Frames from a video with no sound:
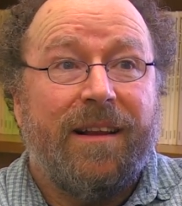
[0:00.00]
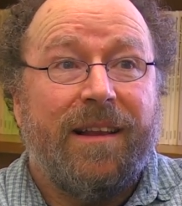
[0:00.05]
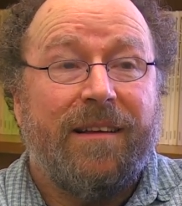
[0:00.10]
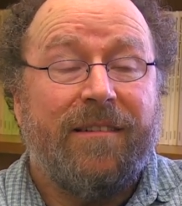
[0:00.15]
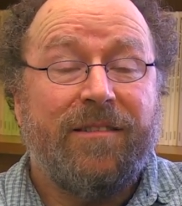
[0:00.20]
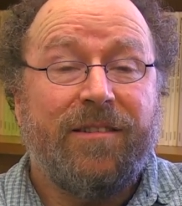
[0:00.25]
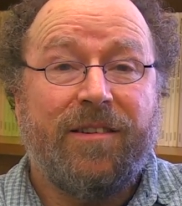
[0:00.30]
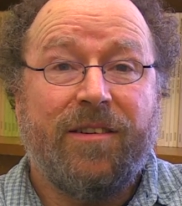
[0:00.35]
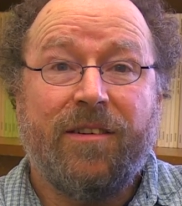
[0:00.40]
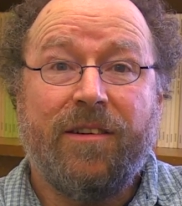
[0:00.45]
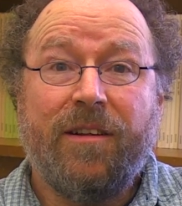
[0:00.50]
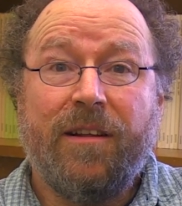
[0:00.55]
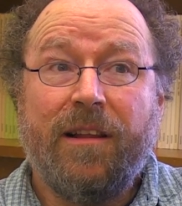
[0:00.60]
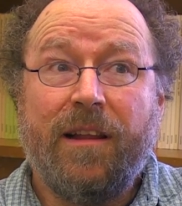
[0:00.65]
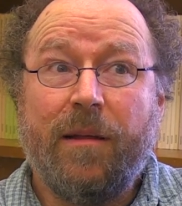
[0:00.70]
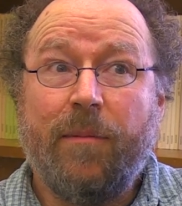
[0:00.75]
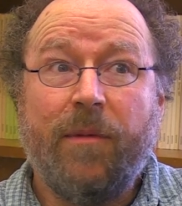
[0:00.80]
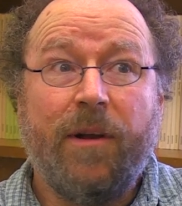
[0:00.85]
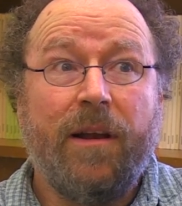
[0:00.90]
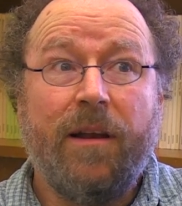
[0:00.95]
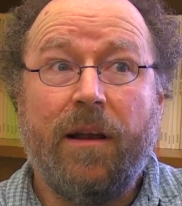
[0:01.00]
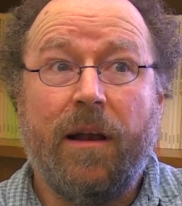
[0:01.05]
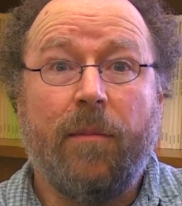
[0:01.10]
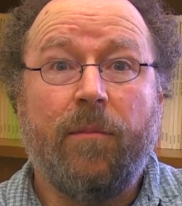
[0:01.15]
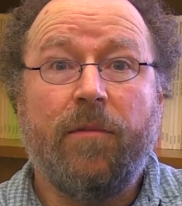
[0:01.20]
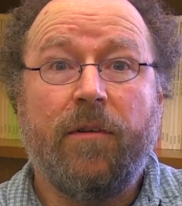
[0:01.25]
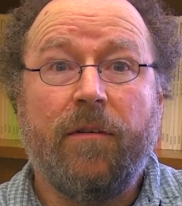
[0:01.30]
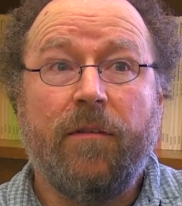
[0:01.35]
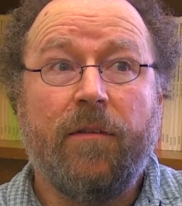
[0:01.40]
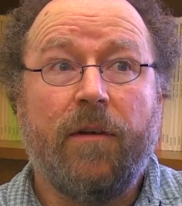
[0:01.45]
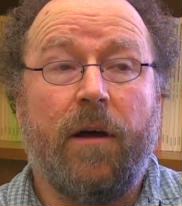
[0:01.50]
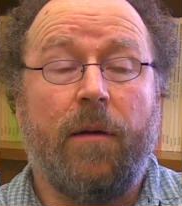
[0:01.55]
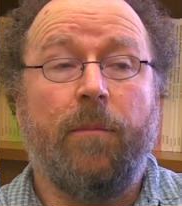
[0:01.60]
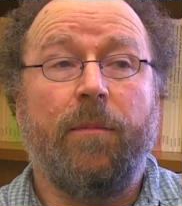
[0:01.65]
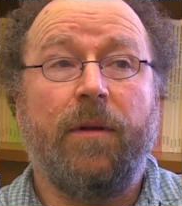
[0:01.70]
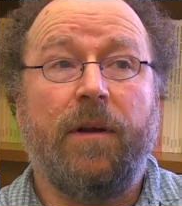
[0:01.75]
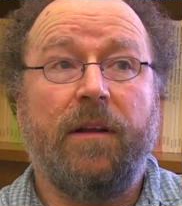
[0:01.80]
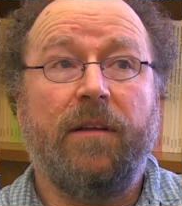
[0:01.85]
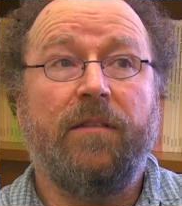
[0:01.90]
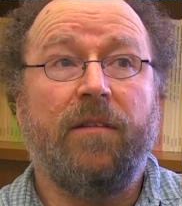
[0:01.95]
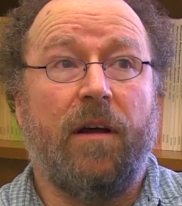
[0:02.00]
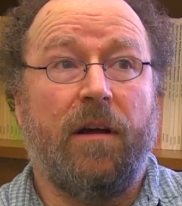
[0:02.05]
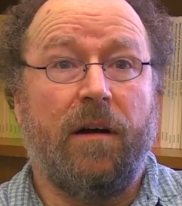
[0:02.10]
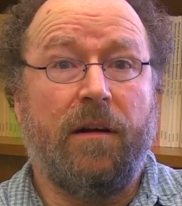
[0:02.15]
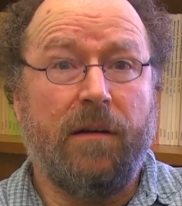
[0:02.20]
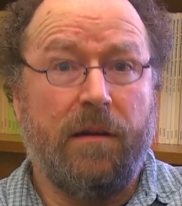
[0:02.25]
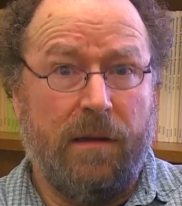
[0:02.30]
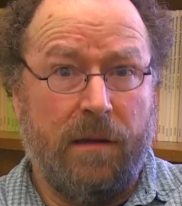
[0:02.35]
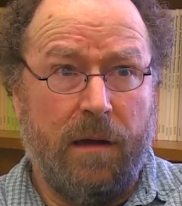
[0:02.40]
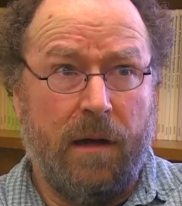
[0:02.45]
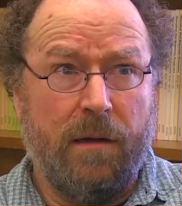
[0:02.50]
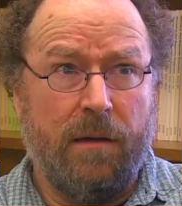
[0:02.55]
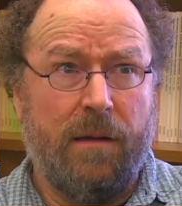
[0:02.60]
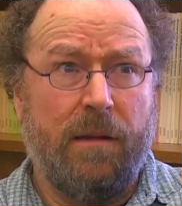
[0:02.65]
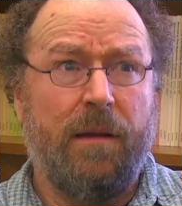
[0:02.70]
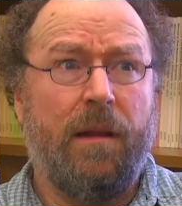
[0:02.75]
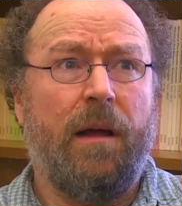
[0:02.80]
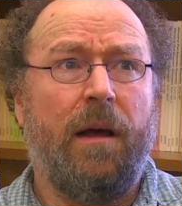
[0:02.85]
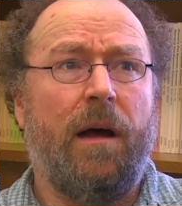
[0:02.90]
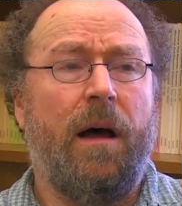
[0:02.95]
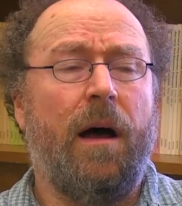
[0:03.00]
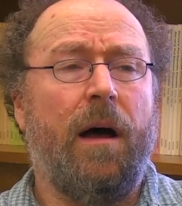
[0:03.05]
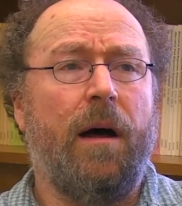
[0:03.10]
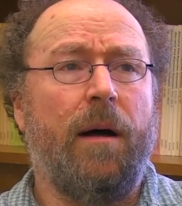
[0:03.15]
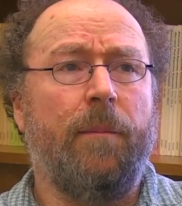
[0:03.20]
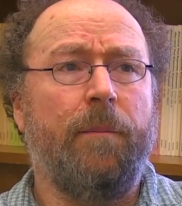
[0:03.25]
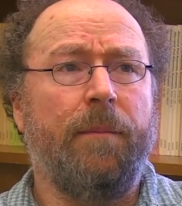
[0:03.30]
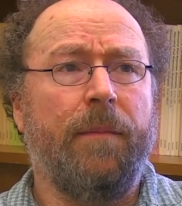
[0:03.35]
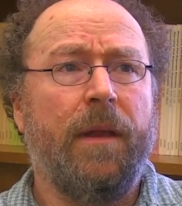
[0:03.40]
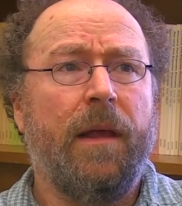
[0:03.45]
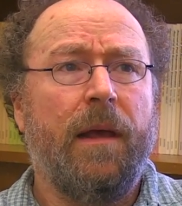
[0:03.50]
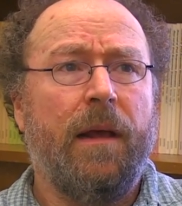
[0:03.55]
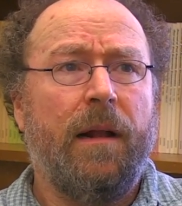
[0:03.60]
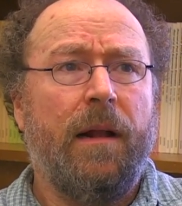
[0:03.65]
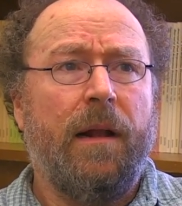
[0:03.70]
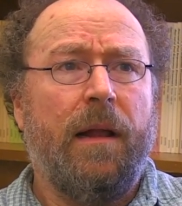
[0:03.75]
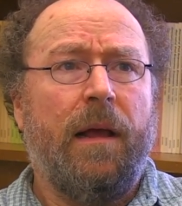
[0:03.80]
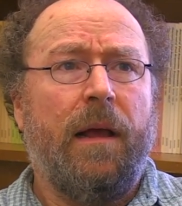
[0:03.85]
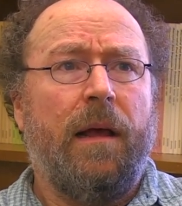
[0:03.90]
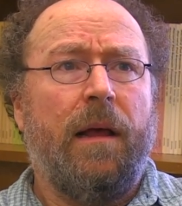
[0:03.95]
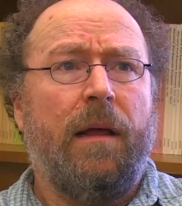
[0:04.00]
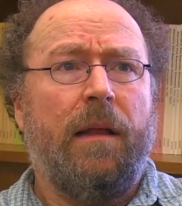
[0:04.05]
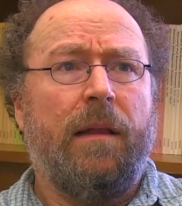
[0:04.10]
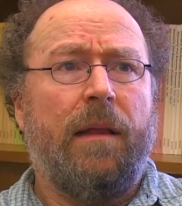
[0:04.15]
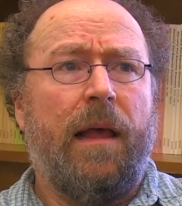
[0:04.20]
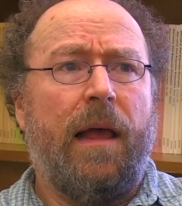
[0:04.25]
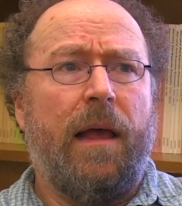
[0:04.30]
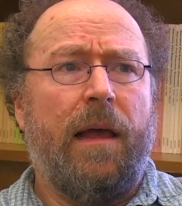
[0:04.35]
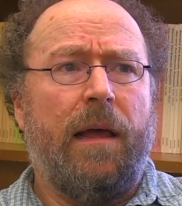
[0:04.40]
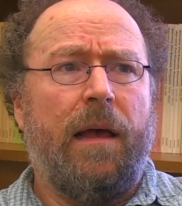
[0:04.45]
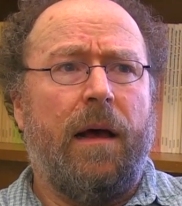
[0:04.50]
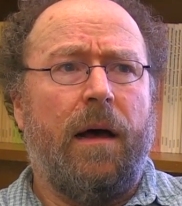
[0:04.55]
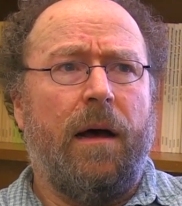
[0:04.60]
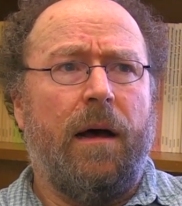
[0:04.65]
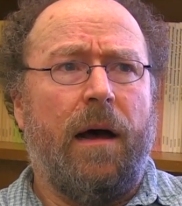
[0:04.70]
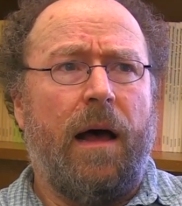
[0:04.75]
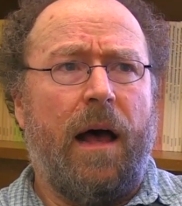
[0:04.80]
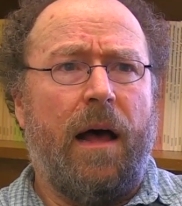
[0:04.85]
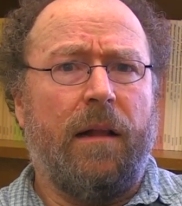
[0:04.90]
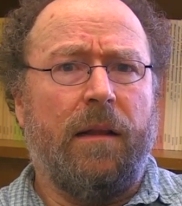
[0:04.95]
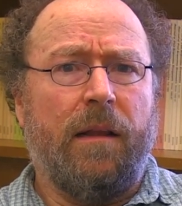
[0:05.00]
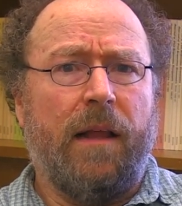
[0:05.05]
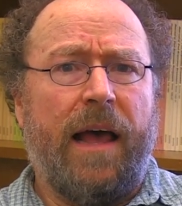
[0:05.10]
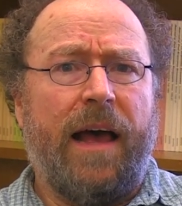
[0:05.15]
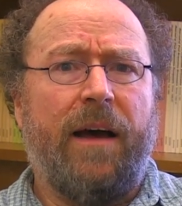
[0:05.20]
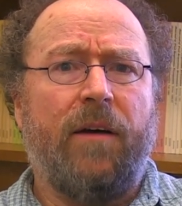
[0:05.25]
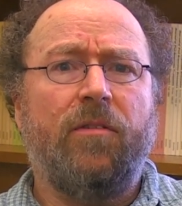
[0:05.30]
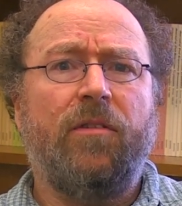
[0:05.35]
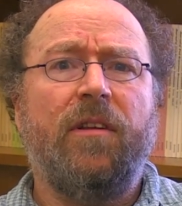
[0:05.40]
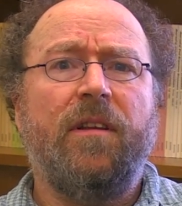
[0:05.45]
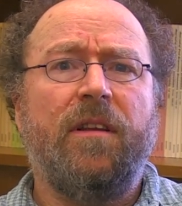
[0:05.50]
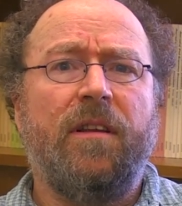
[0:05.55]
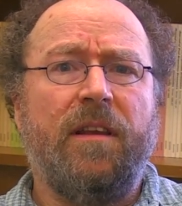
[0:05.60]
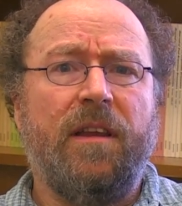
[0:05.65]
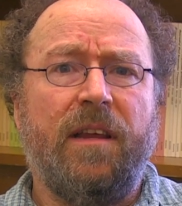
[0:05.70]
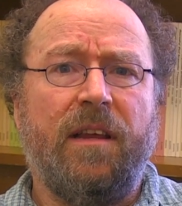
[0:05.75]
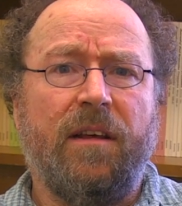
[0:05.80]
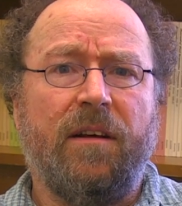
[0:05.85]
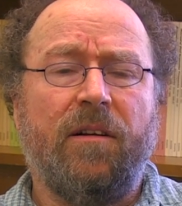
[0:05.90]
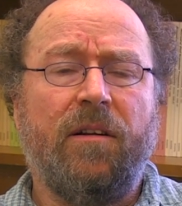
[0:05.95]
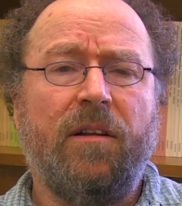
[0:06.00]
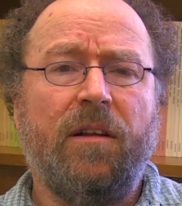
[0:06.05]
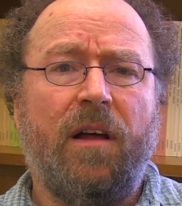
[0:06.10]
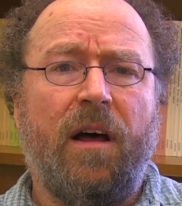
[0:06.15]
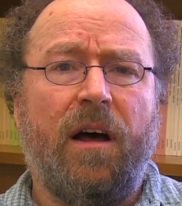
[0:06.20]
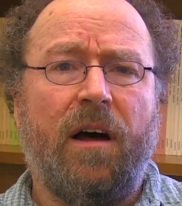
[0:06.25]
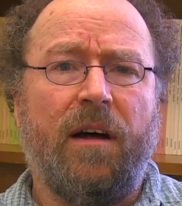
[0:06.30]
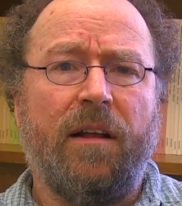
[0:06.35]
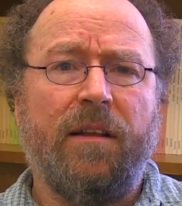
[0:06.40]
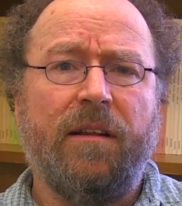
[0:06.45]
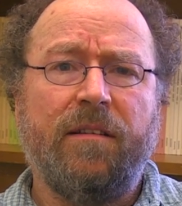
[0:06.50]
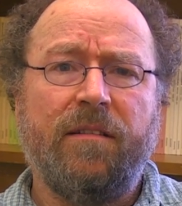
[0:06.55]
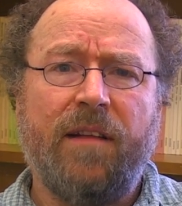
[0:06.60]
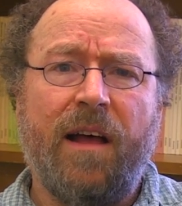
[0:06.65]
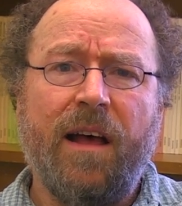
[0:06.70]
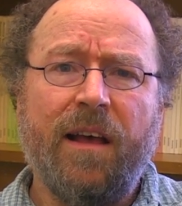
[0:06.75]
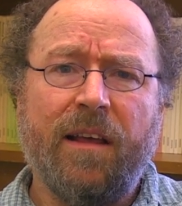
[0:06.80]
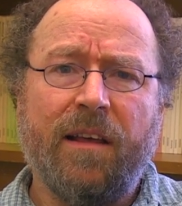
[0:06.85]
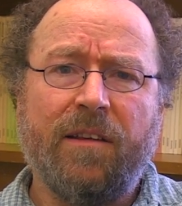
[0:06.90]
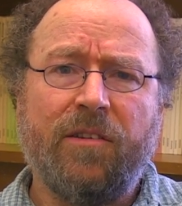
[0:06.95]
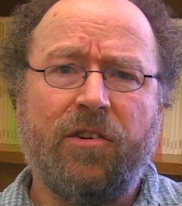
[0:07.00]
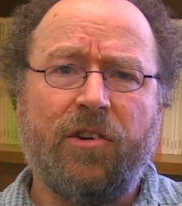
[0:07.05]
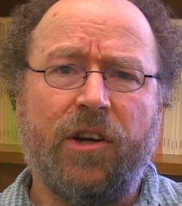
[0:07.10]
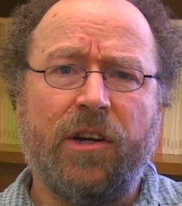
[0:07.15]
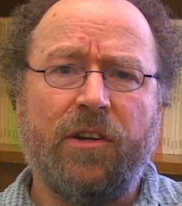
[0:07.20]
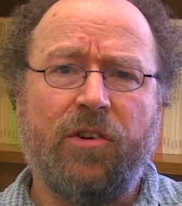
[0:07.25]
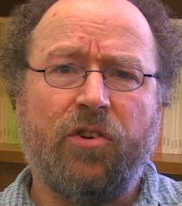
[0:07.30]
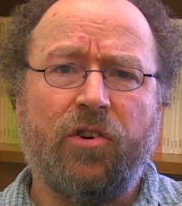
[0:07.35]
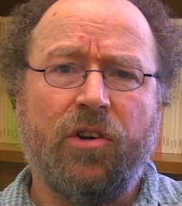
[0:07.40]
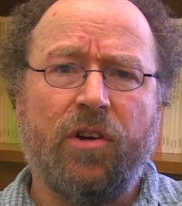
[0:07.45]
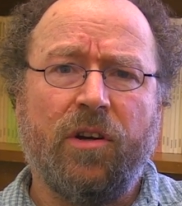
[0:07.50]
There are a certain limited number of companies um, uh, allowed to deal on the stock exchange.